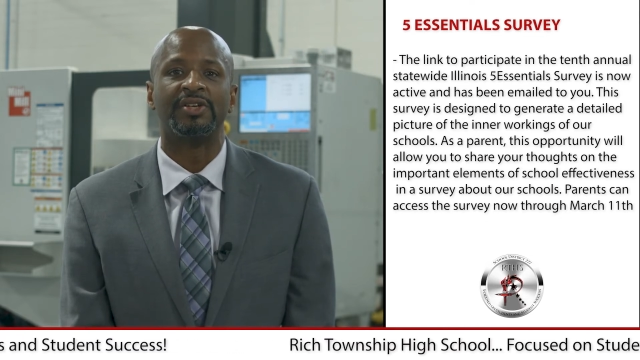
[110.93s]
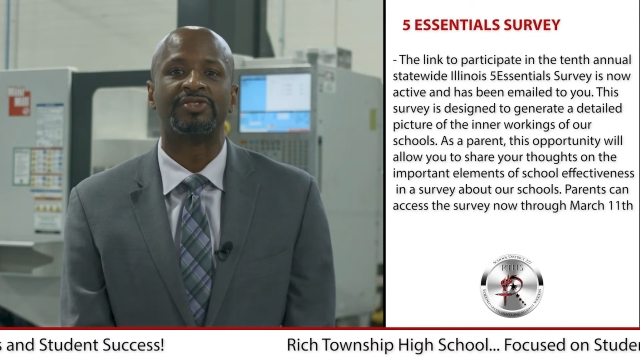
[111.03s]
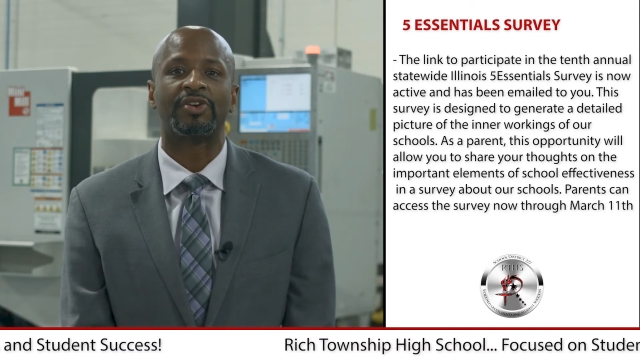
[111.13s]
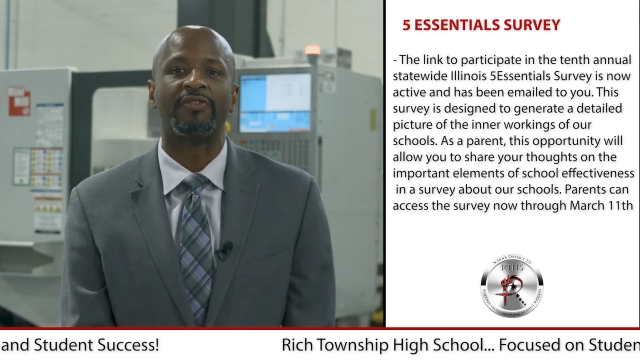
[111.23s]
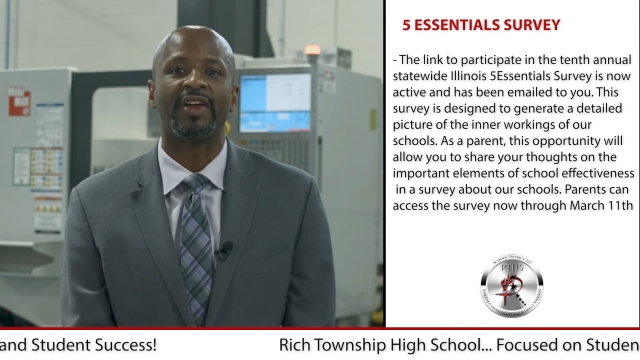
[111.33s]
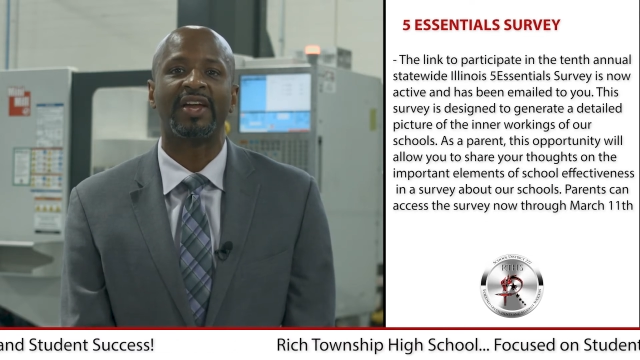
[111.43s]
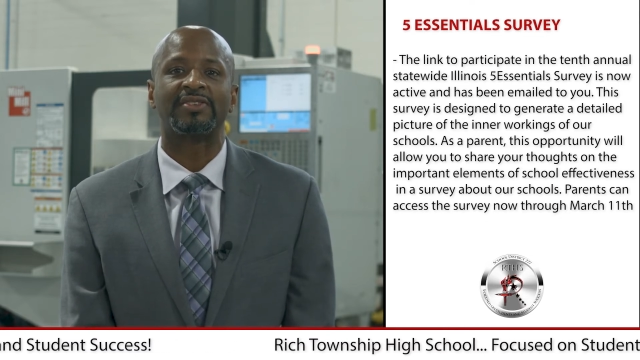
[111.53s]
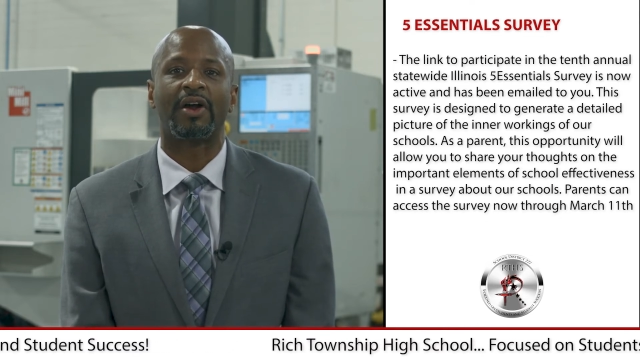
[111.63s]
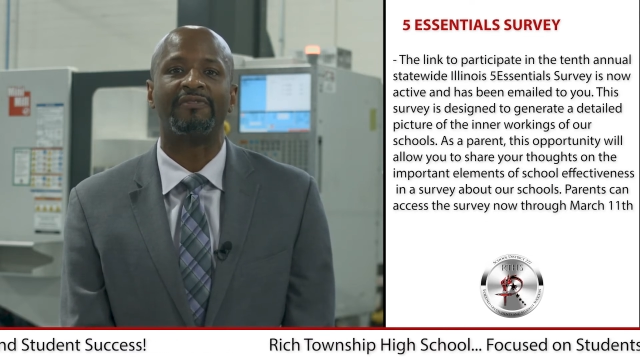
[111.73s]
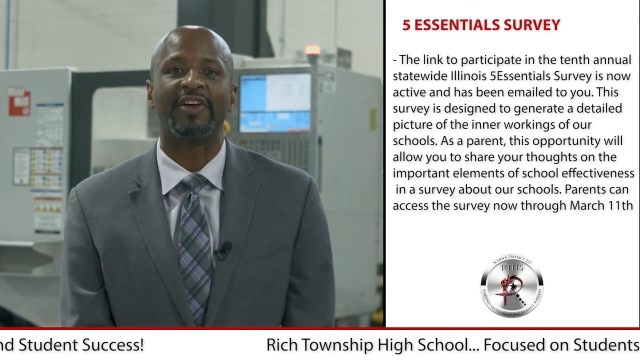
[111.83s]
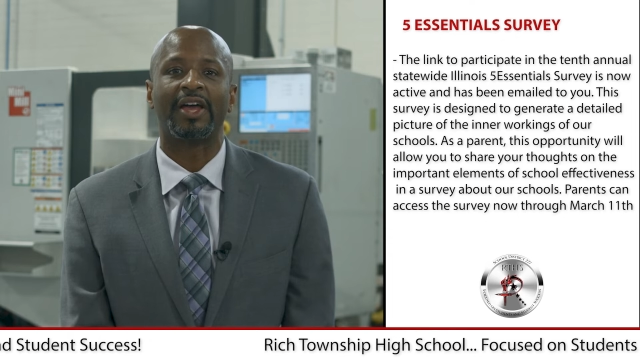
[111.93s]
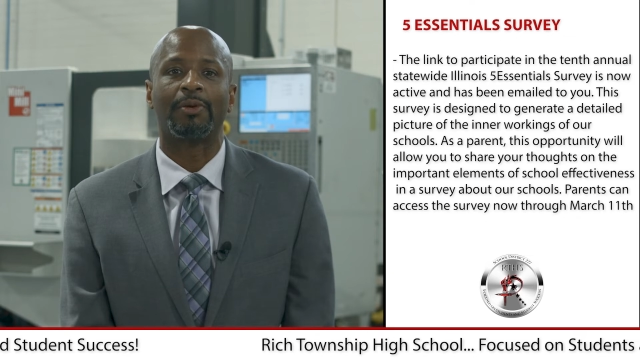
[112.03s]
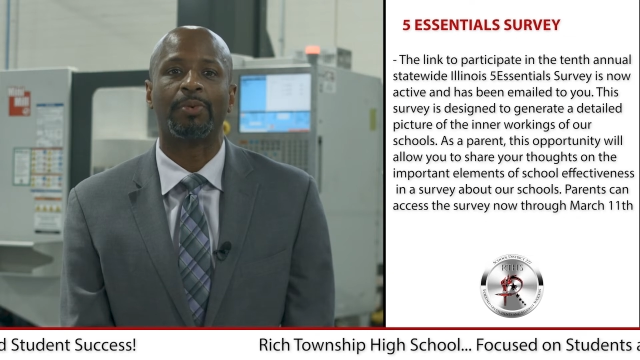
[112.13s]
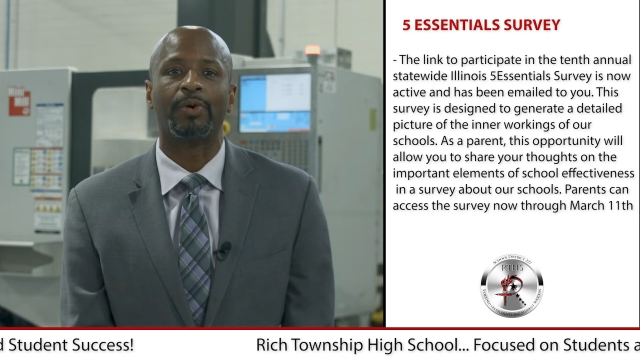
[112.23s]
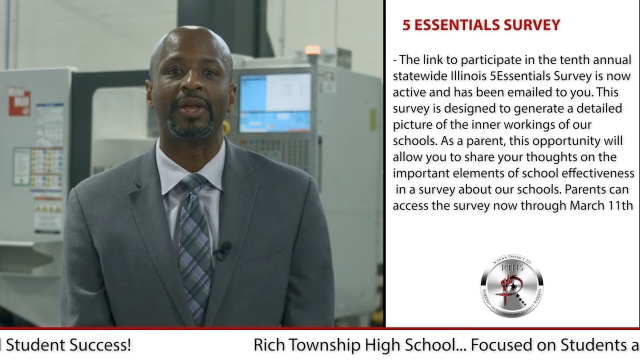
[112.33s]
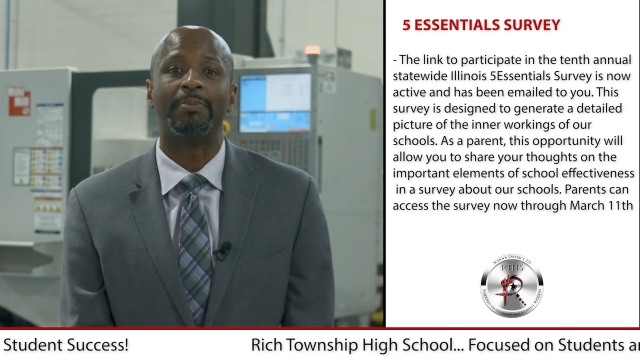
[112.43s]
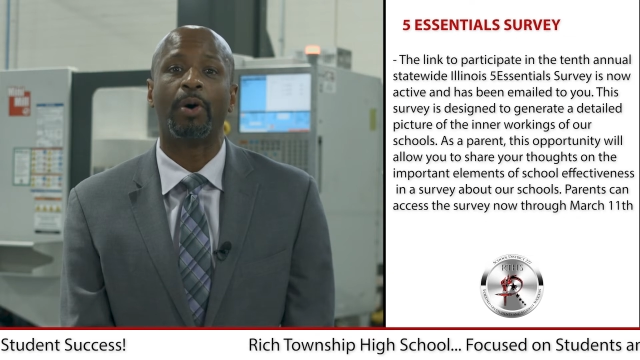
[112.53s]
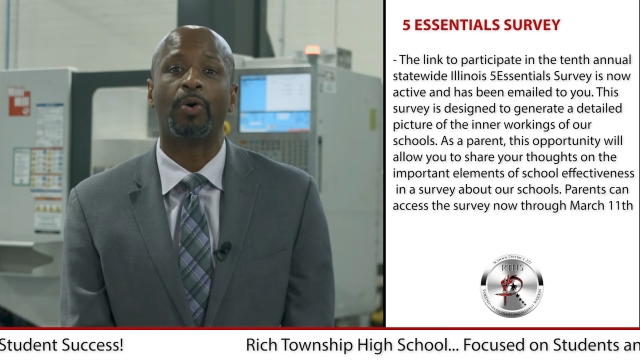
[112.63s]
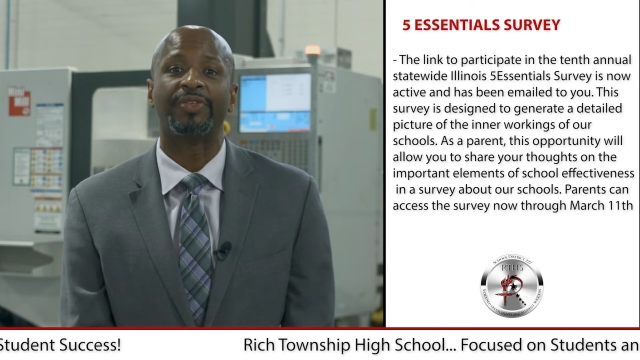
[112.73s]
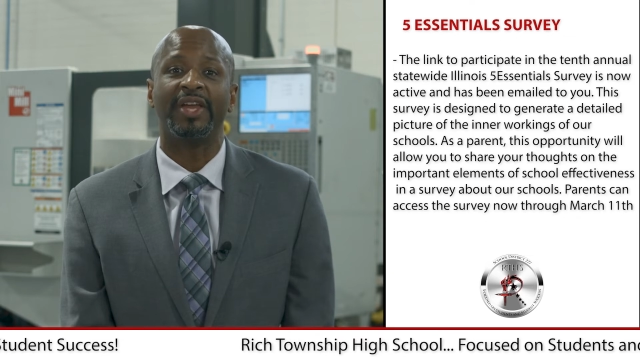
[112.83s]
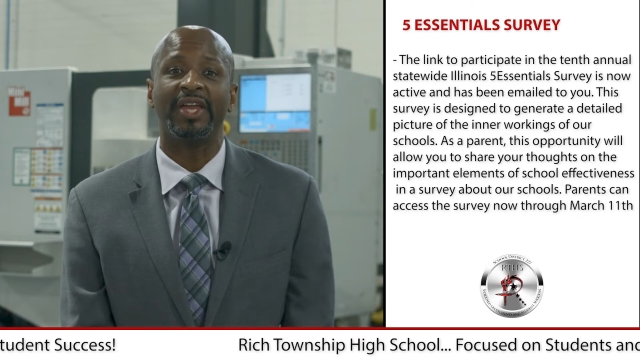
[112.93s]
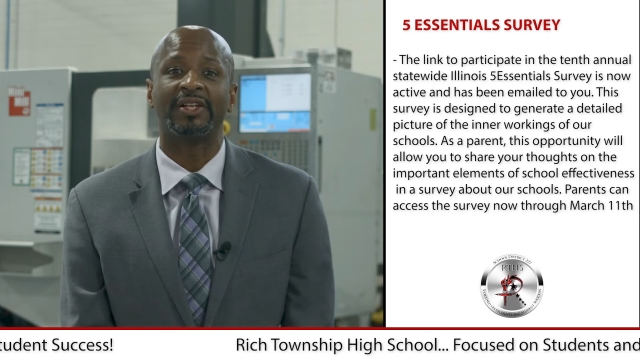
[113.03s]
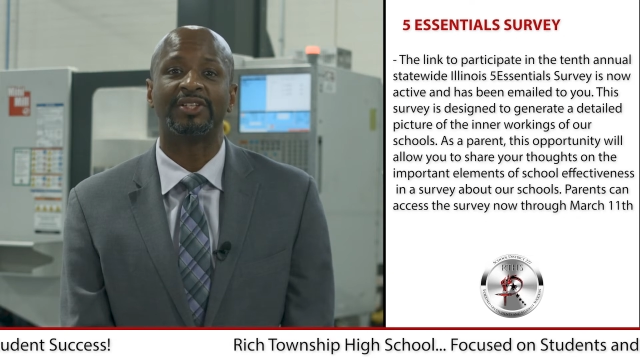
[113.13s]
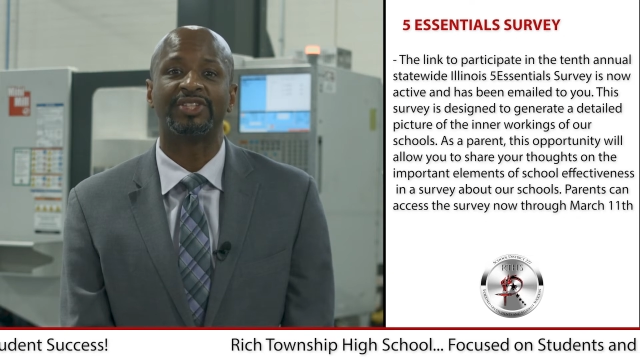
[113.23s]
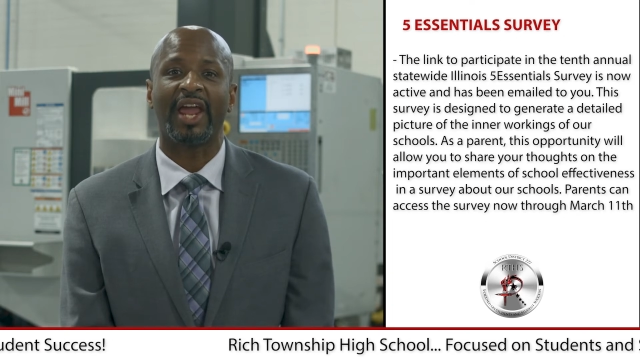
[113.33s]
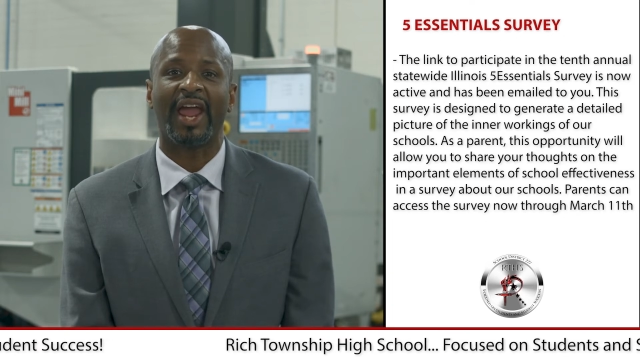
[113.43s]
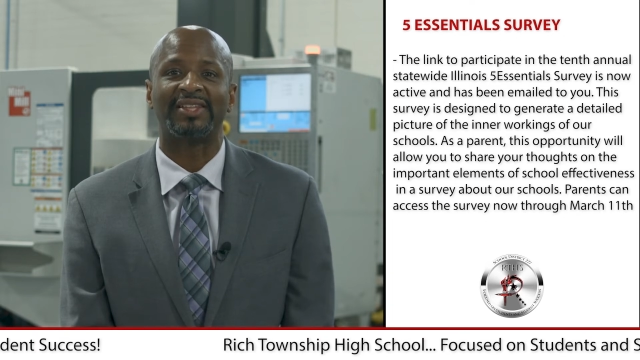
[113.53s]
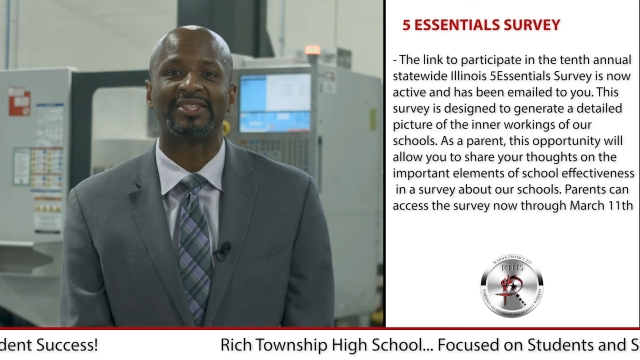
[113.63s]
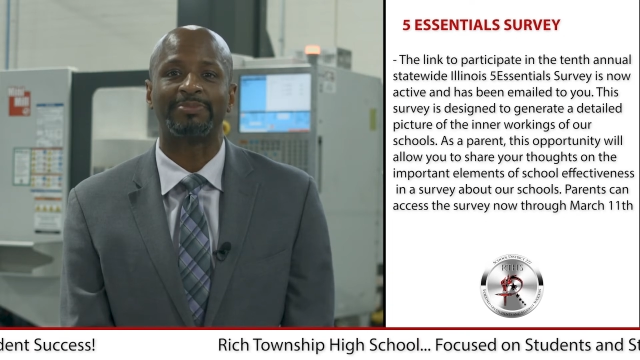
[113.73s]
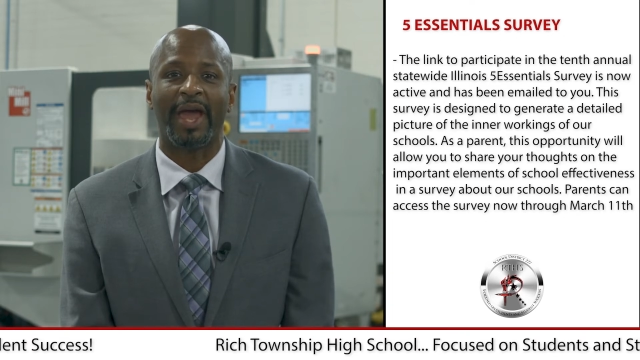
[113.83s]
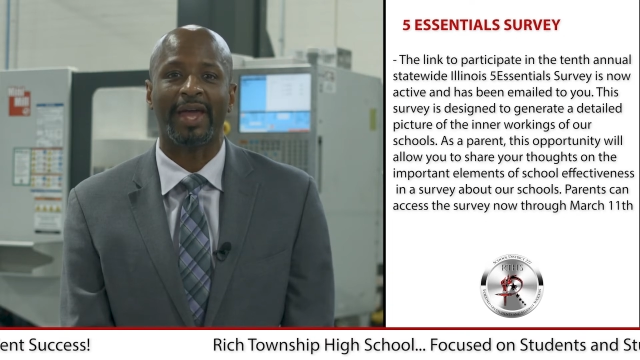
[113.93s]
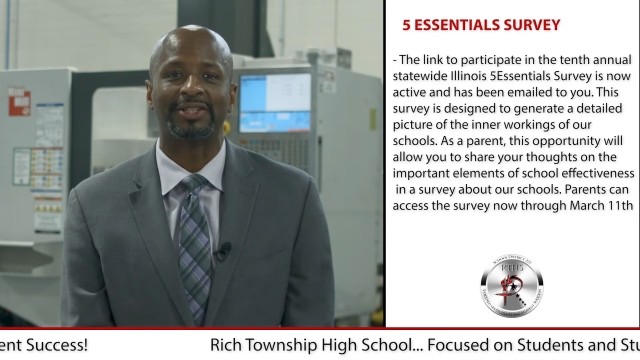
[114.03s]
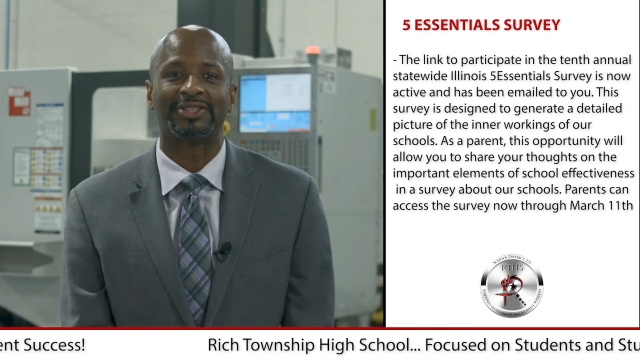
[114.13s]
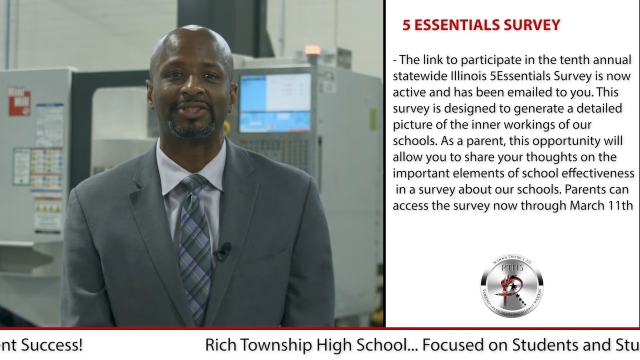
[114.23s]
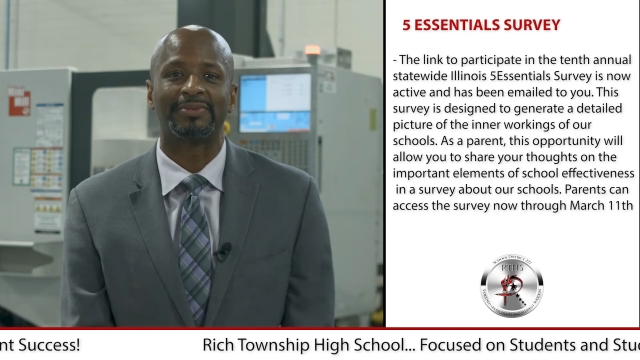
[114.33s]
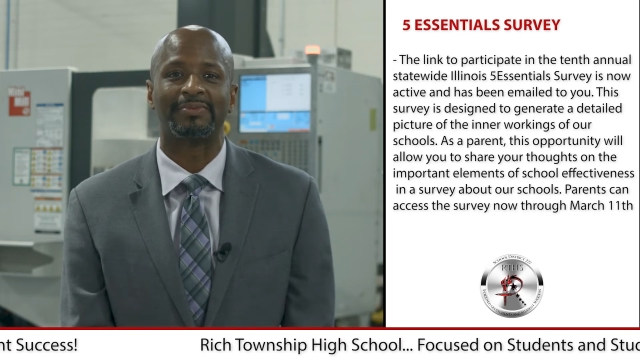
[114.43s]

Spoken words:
Surveys are available in both English and Spanish.